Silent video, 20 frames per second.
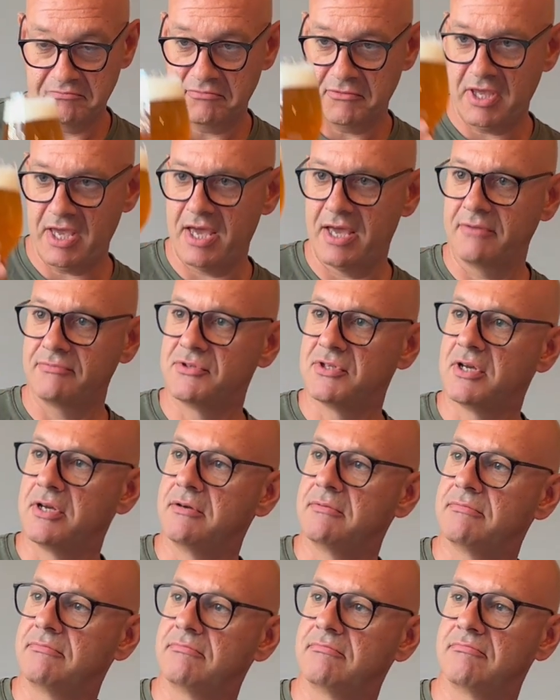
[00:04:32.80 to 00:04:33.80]
yeah, so
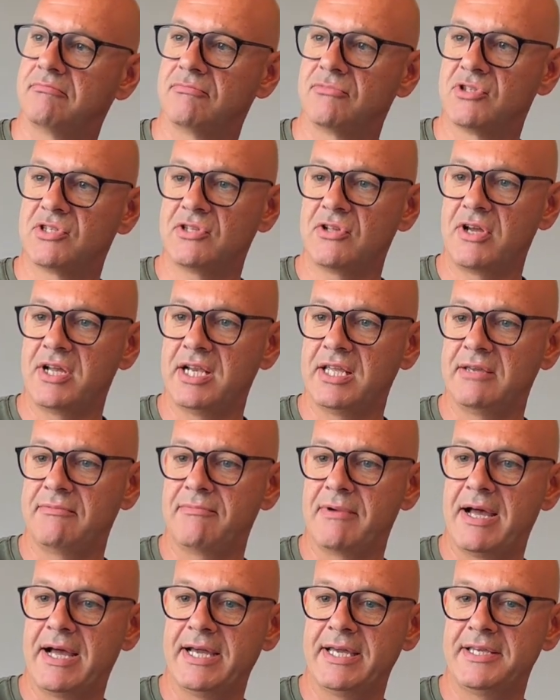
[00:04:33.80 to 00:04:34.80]
Slightly
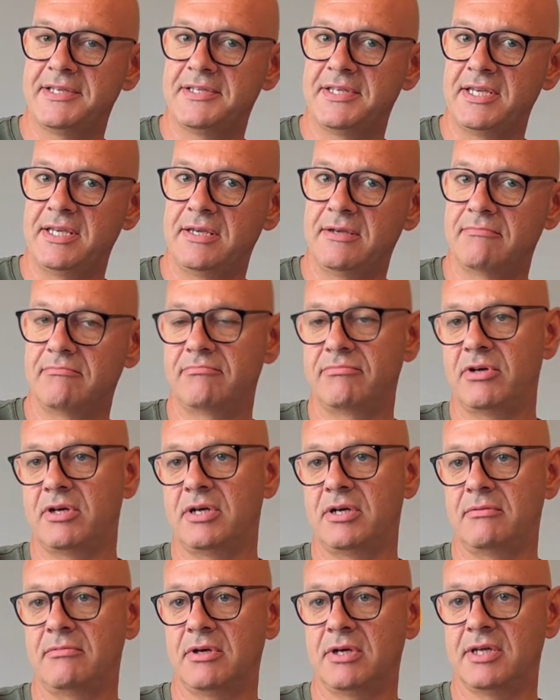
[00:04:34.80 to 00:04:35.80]
hazy,
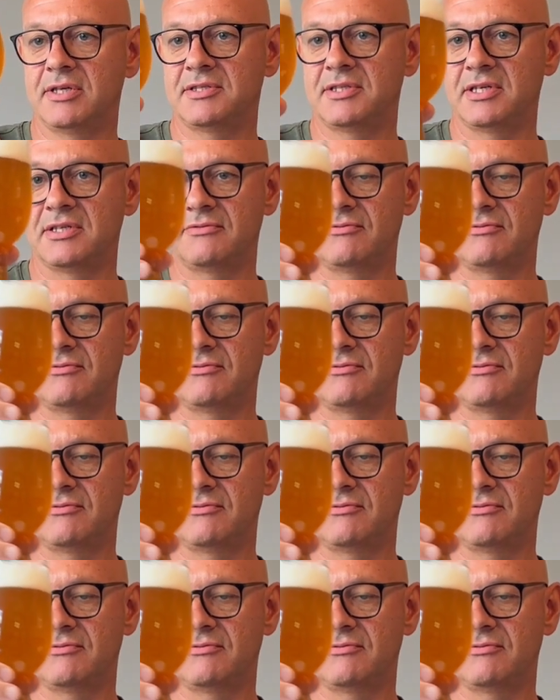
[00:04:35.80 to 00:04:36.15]
but I guess that's